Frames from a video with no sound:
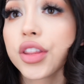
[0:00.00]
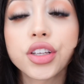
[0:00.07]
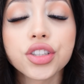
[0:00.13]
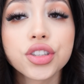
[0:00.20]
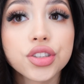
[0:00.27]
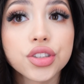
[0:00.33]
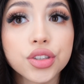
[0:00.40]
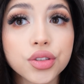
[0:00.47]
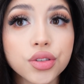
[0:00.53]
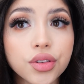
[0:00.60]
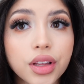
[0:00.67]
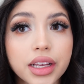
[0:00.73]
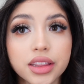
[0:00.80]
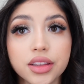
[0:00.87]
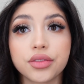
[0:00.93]
the shoot.
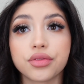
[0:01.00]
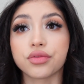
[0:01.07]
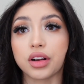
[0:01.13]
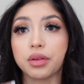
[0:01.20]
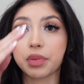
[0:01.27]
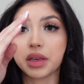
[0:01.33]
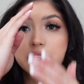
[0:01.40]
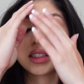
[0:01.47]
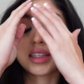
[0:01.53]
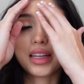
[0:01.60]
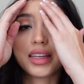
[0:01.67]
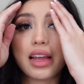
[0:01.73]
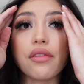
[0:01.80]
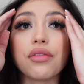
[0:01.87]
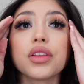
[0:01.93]
Like the front pieces, I
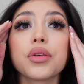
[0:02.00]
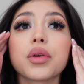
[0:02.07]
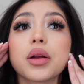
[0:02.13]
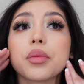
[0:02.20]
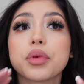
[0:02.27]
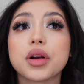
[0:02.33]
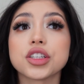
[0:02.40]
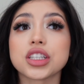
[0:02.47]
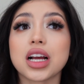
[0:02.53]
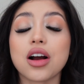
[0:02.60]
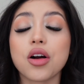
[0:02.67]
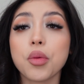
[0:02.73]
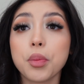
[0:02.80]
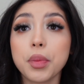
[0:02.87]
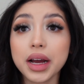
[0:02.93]
definitely want to brush
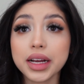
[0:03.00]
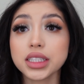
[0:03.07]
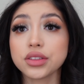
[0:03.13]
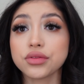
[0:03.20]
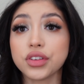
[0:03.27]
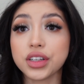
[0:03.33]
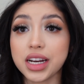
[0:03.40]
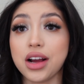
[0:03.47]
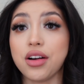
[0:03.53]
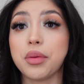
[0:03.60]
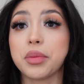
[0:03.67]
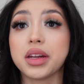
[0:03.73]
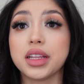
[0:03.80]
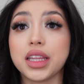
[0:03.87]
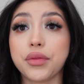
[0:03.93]
out. But for now, I'm
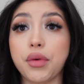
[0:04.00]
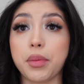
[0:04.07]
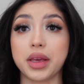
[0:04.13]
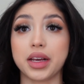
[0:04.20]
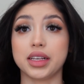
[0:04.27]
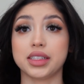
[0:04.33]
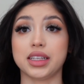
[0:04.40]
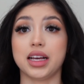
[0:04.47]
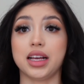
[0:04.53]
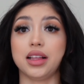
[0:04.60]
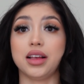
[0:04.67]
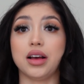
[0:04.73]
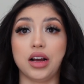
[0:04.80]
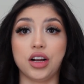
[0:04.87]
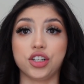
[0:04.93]
going to leave it because
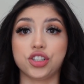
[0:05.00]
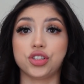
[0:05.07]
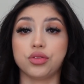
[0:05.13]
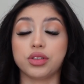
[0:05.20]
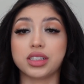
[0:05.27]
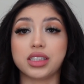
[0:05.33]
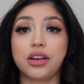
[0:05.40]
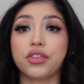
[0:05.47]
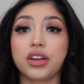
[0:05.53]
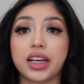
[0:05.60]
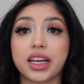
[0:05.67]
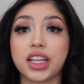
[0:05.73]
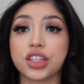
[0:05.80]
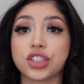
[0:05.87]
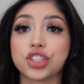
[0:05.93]
our shoot is not for
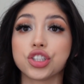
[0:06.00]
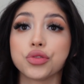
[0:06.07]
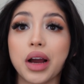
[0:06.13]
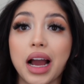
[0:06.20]
like another 2